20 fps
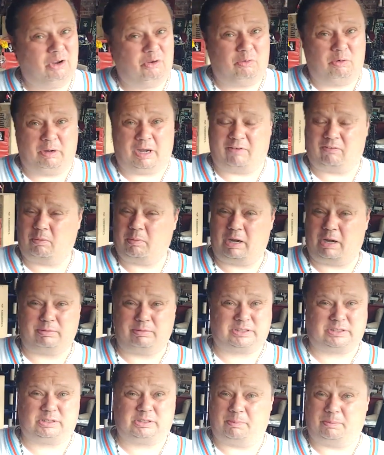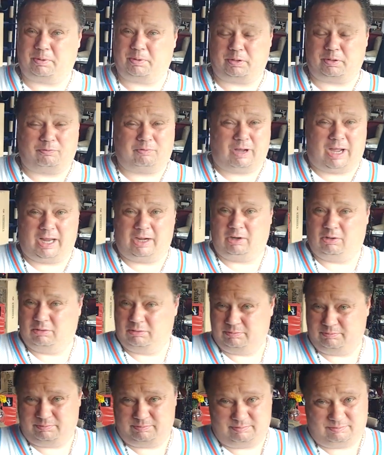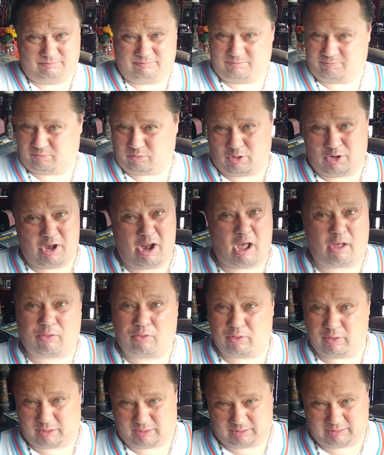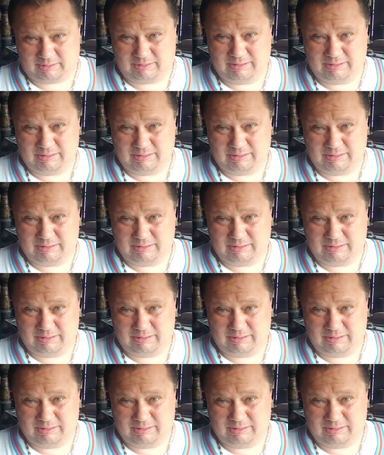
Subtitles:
when everybody was dumping their vinyl for nothing